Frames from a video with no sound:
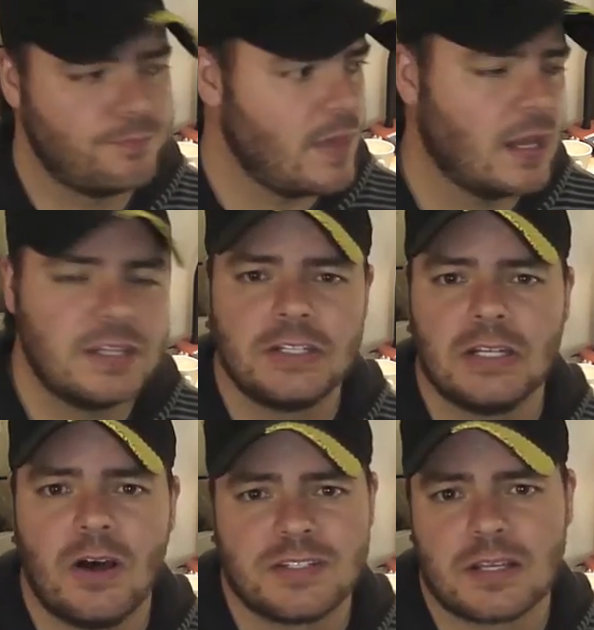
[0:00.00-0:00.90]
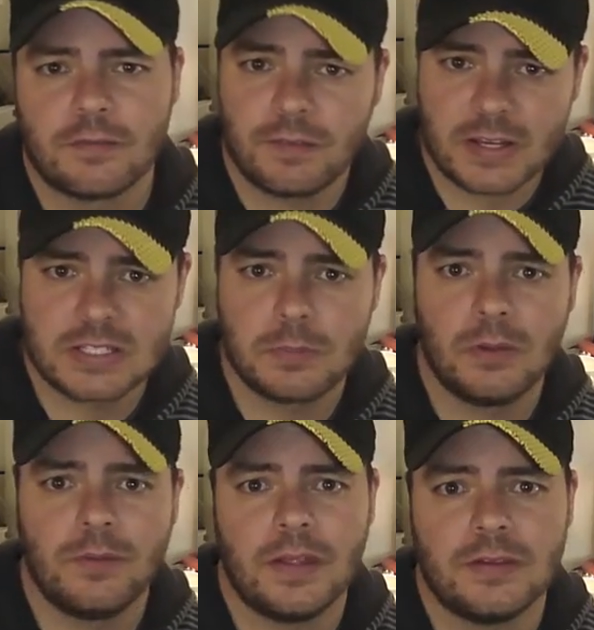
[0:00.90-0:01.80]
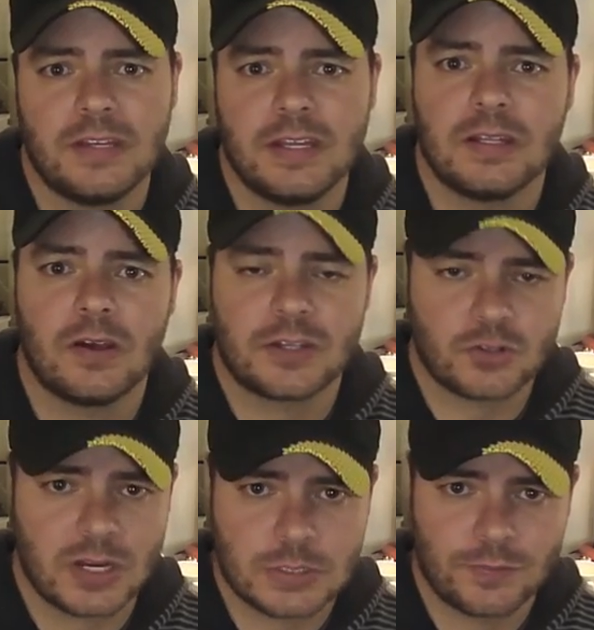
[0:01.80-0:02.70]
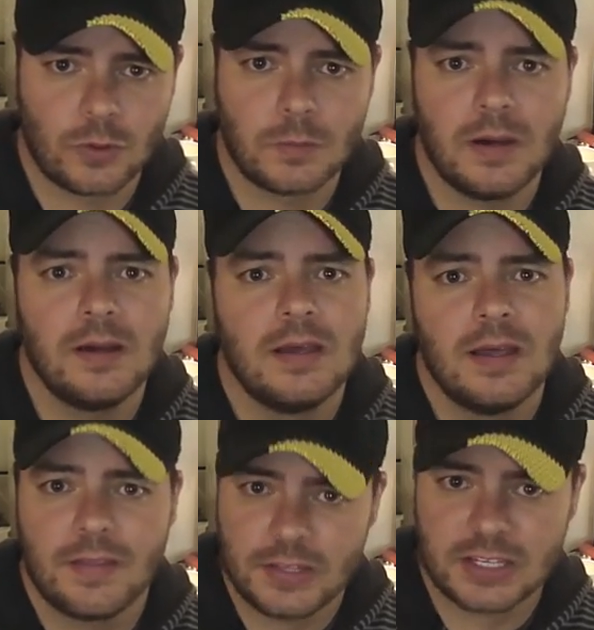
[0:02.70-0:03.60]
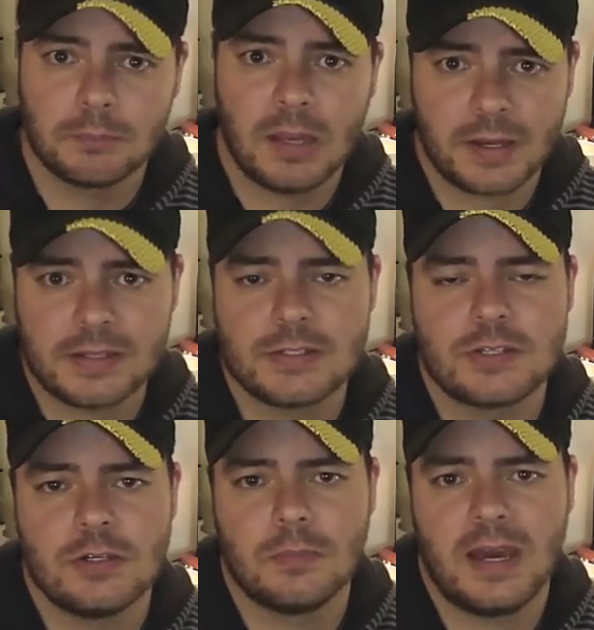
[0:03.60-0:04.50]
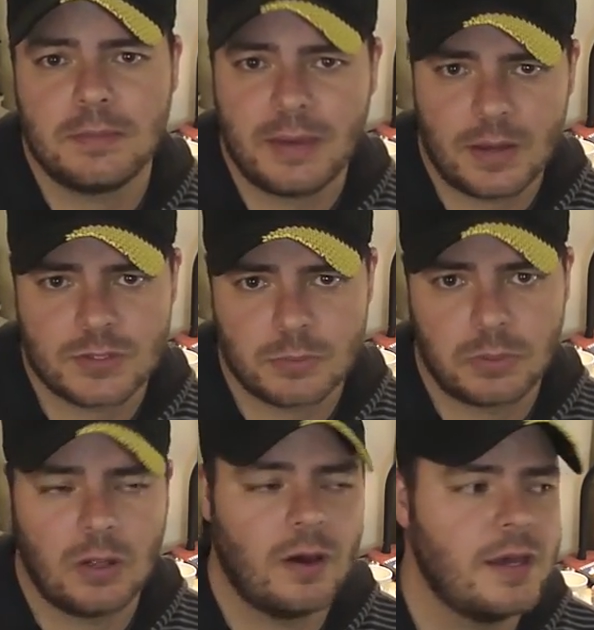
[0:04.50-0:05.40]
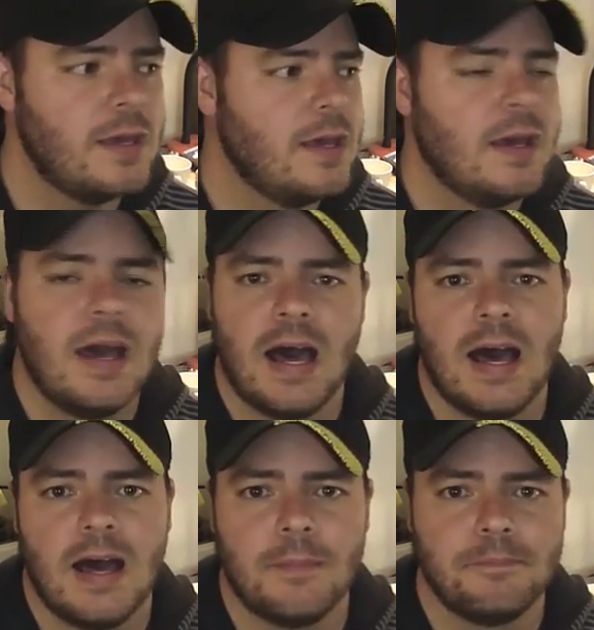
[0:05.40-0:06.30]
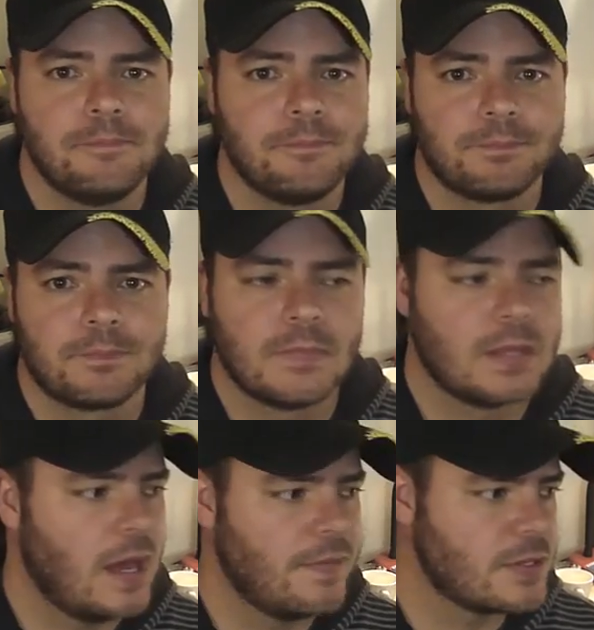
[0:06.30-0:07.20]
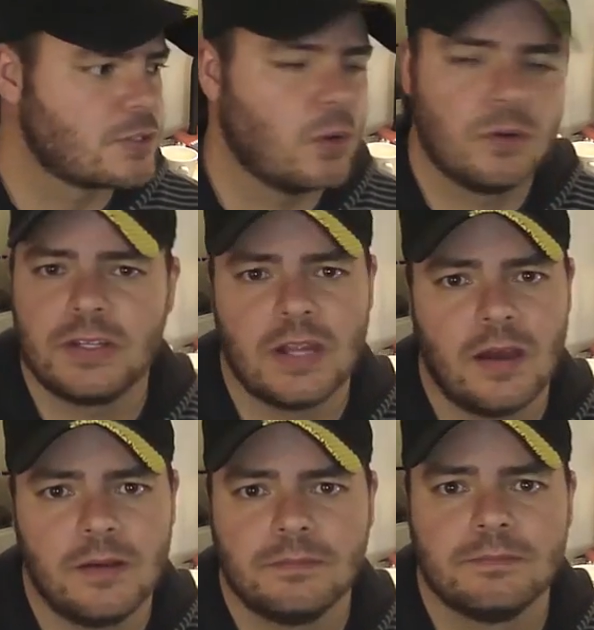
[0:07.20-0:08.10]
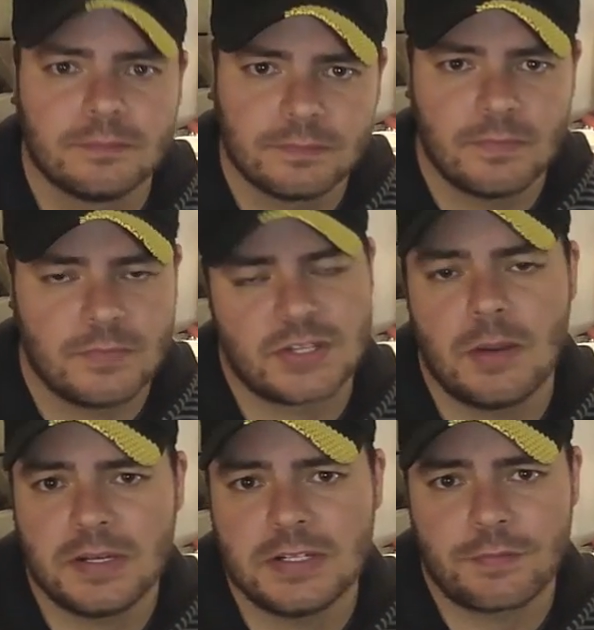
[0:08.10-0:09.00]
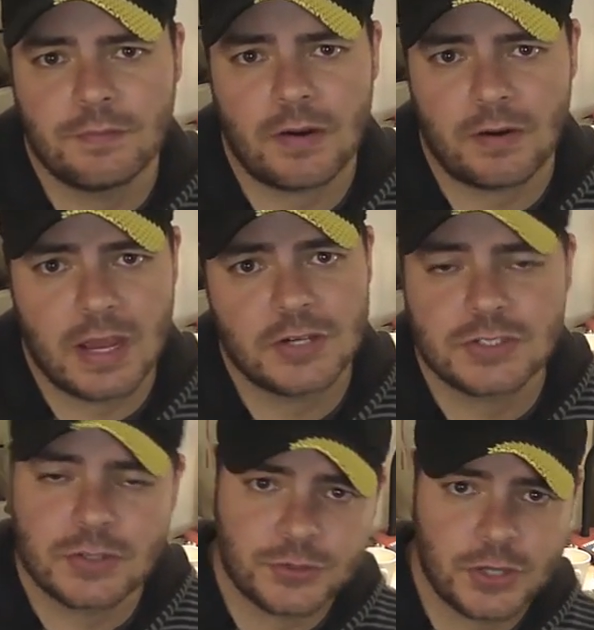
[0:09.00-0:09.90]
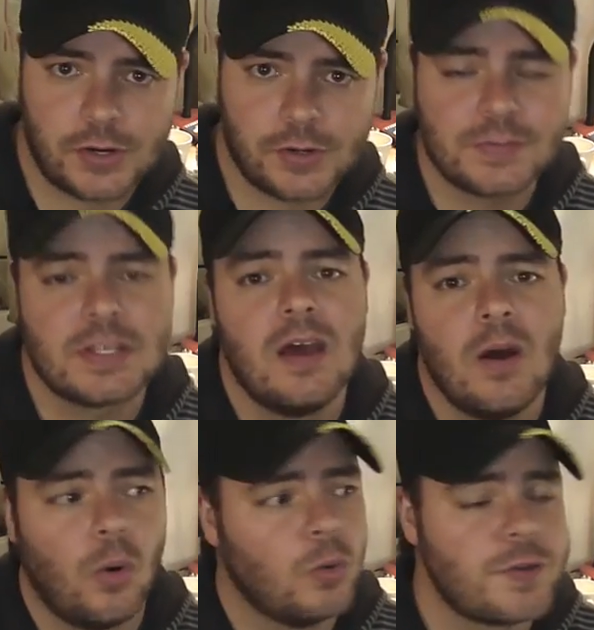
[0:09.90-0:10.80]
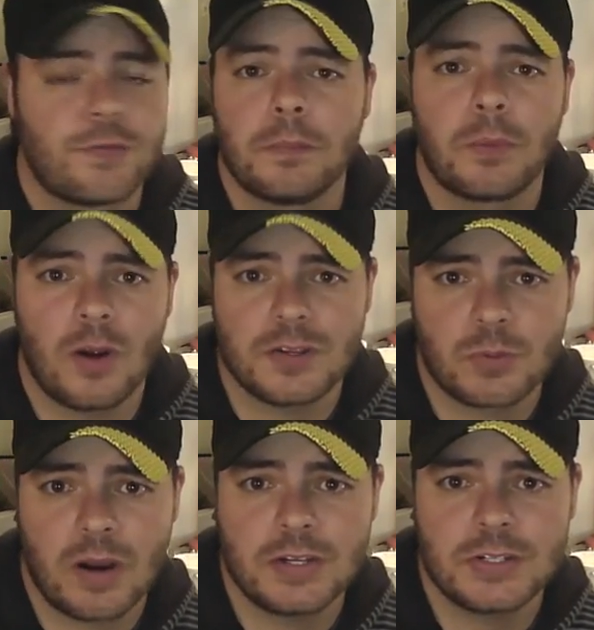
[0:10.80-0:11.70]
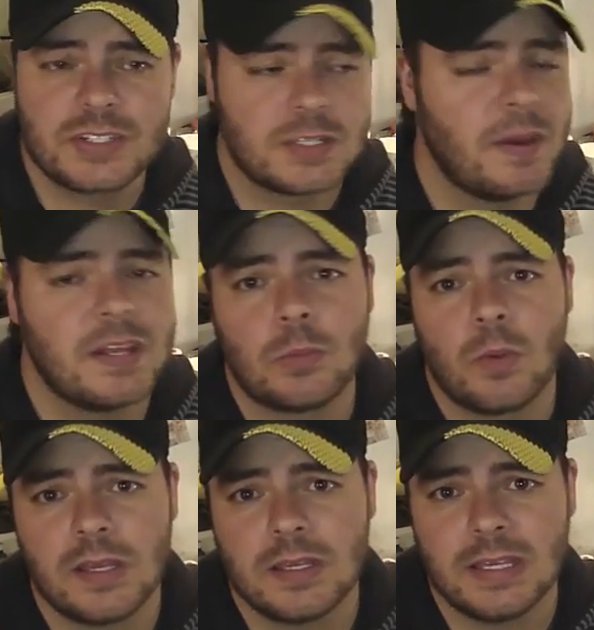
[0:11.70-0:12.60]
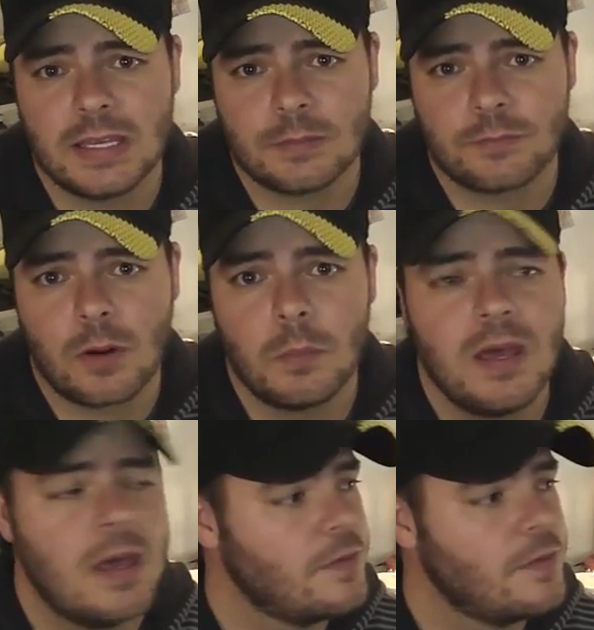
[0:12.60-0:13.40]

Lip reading: LED lights that are flexible, that you need like a transformer that you can plug into your main power supply, and there's, you know, so many different variations, alternatives, all different price ranges depending where you can get them from.